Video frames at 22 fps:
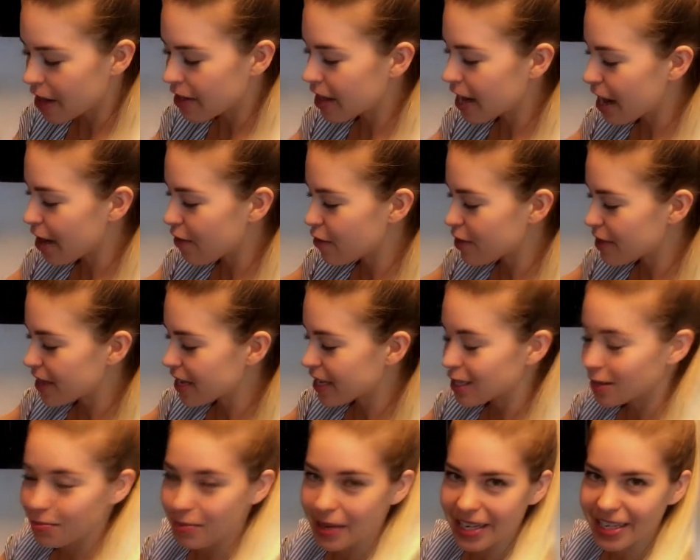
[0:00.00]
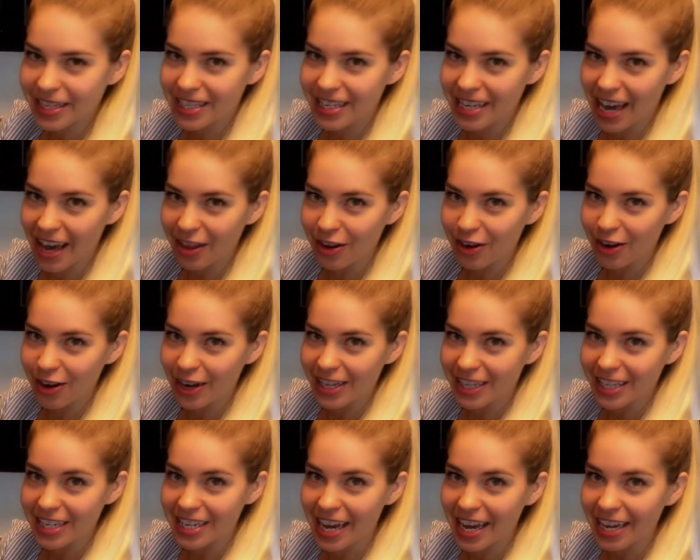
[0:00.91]
that everything's mixed together,
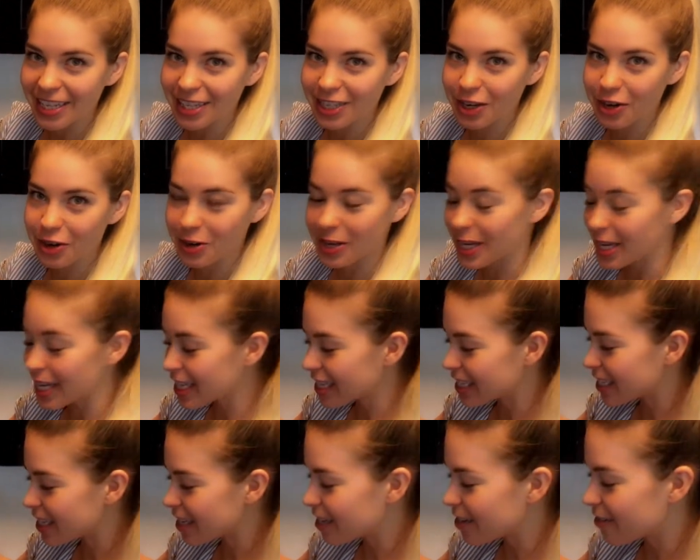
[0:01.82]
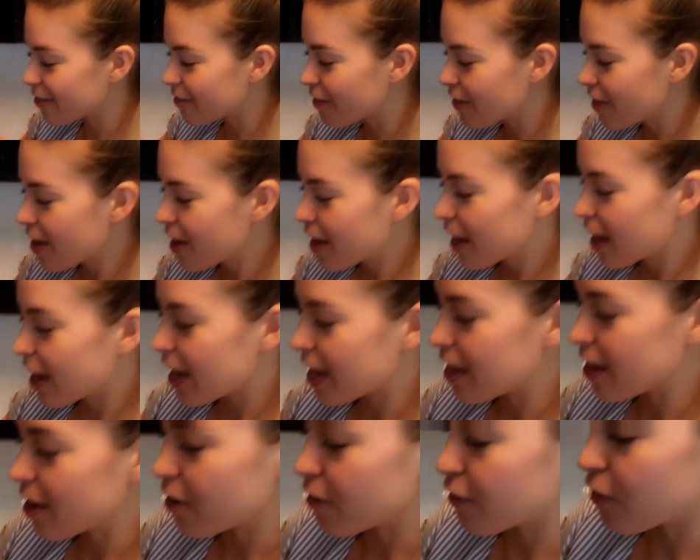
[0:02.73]
it's a nice cohesive kind of